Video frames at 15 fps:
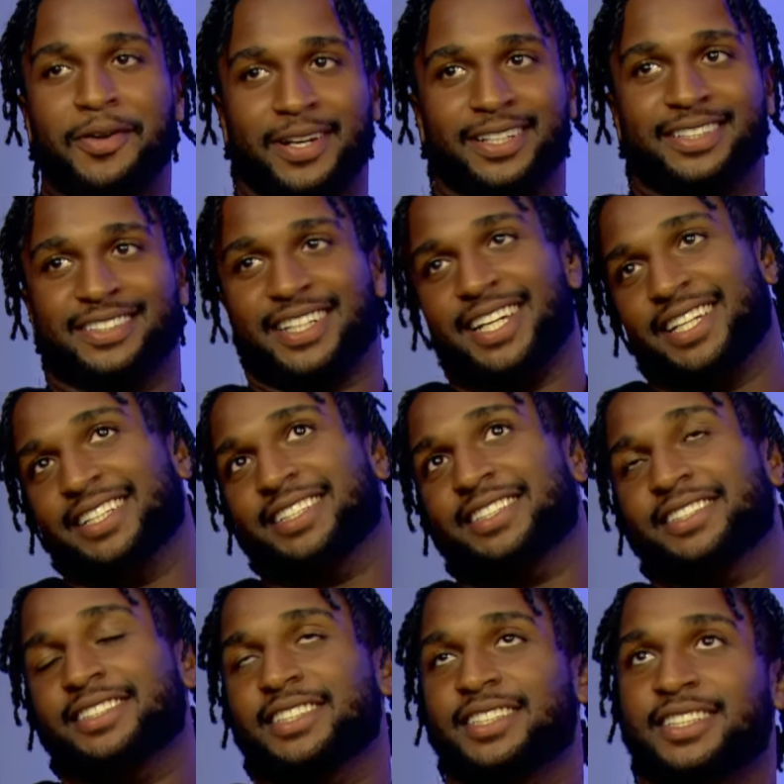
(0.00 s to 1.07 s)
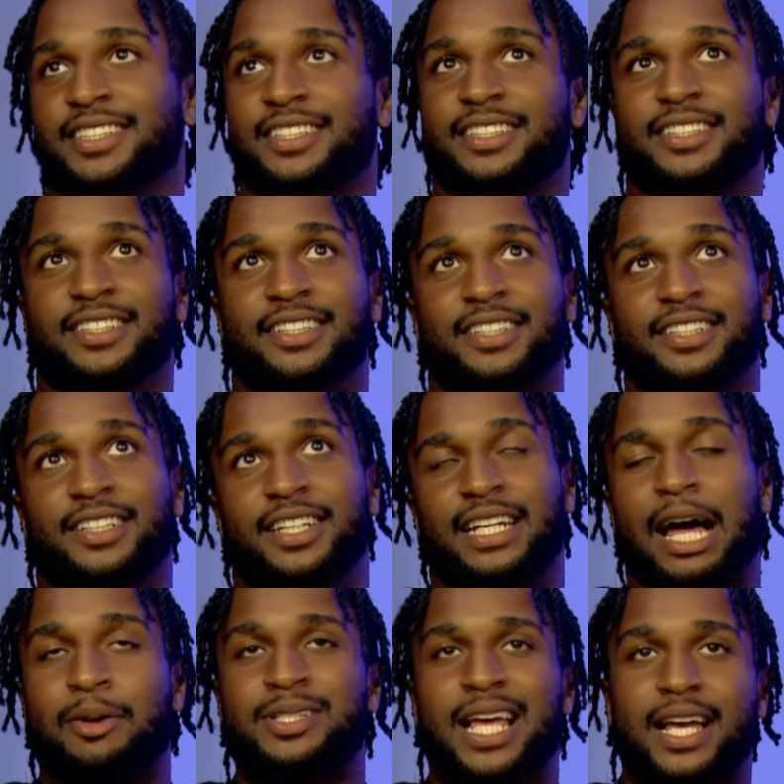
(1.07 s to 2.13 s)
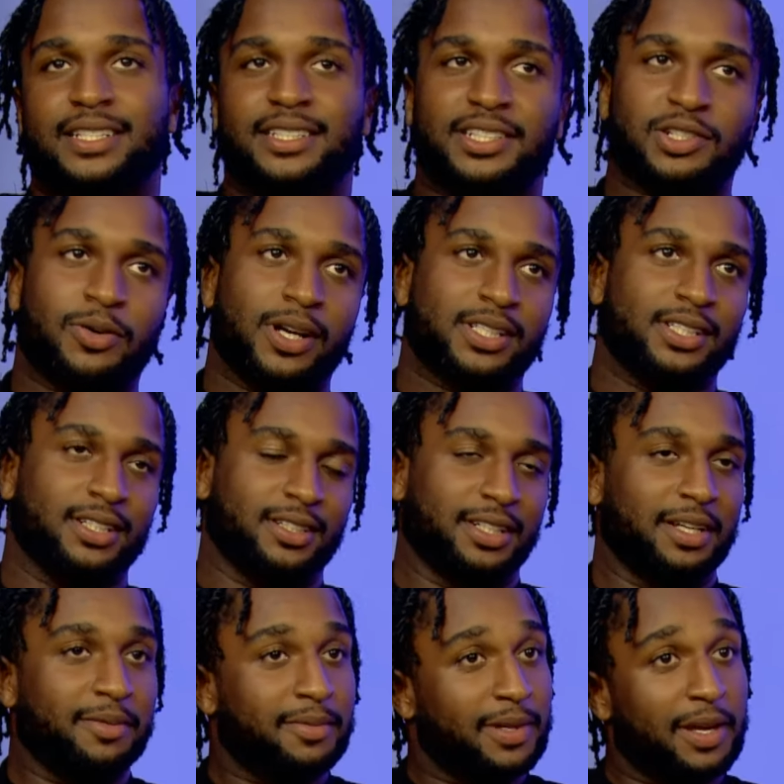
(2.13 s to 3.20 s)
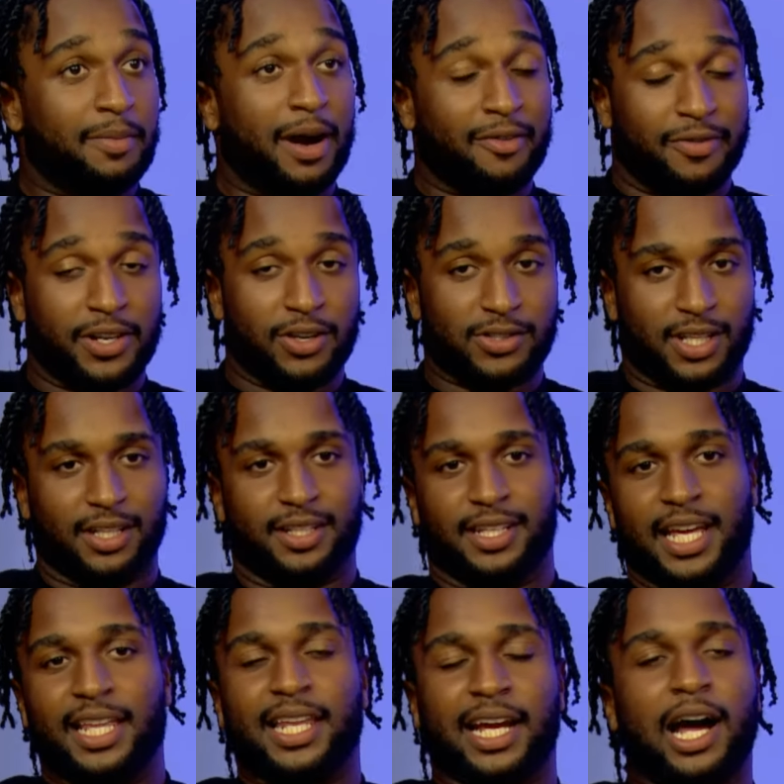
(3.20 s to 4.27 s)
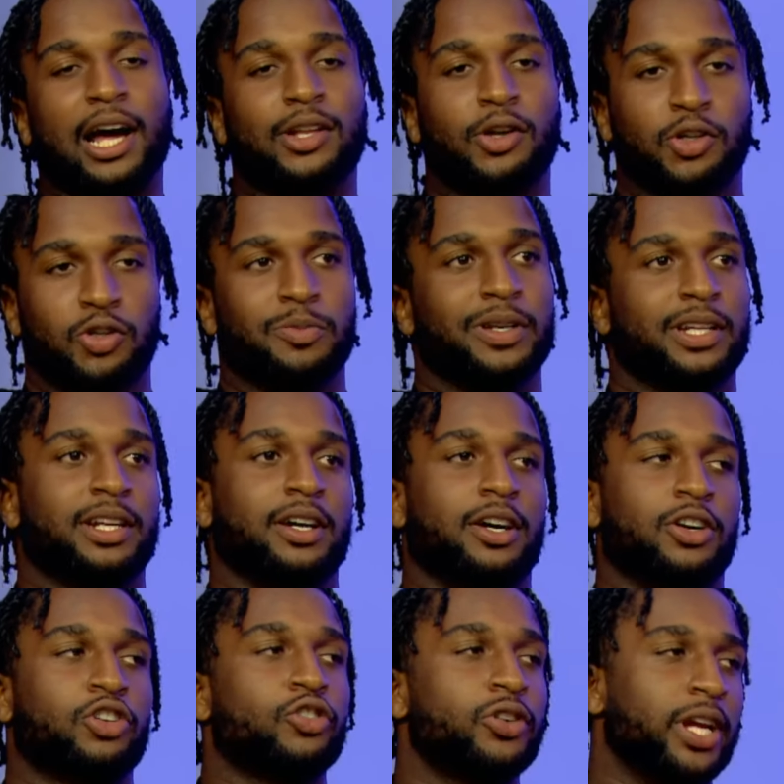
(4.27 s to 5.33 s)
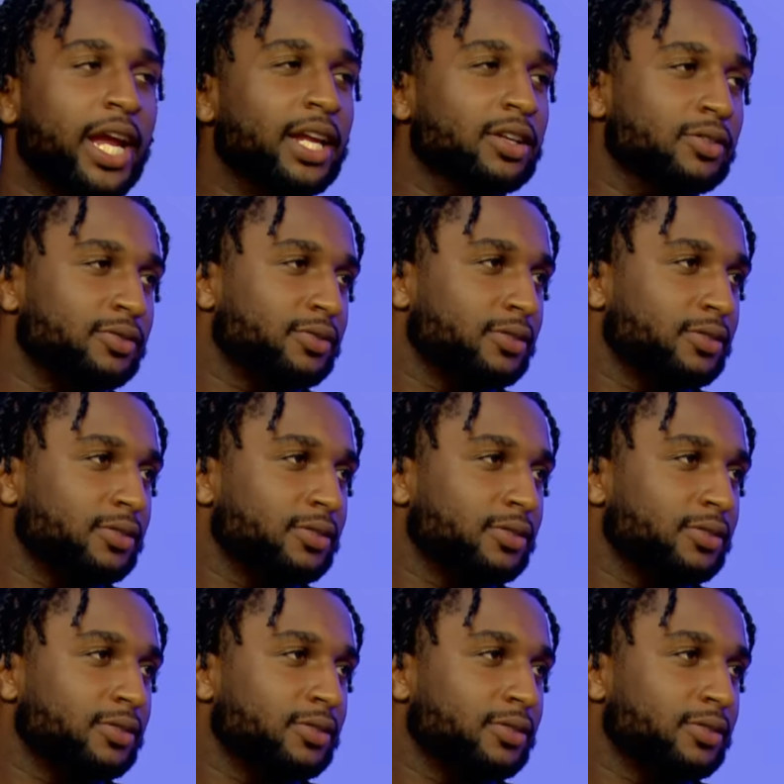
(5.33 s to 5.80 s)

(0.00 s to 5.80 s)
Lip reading: And I was asking this question in my videos the other day, like how long you been a creative?